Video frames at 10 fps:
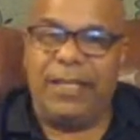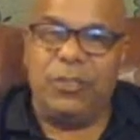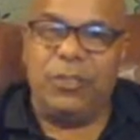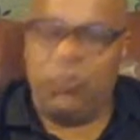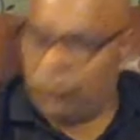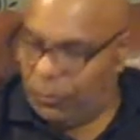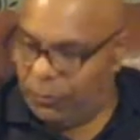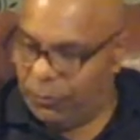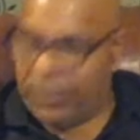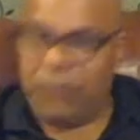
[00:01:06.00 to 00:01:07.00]
new
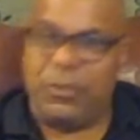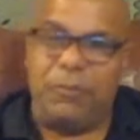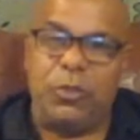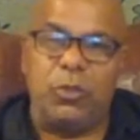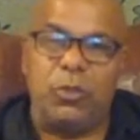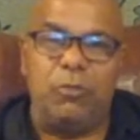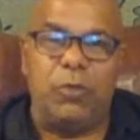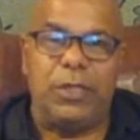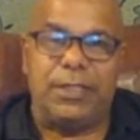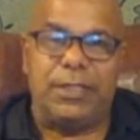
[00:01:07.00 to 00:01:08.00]
software now, so I'm going to go
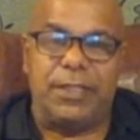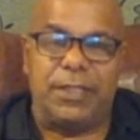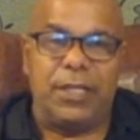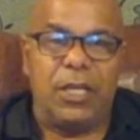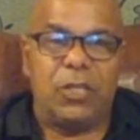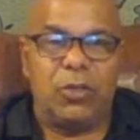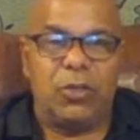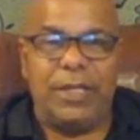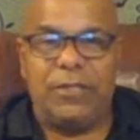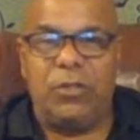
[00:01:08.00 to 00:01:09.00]
more into it. So
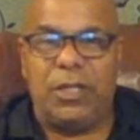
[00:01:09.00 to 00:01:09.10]
let's look at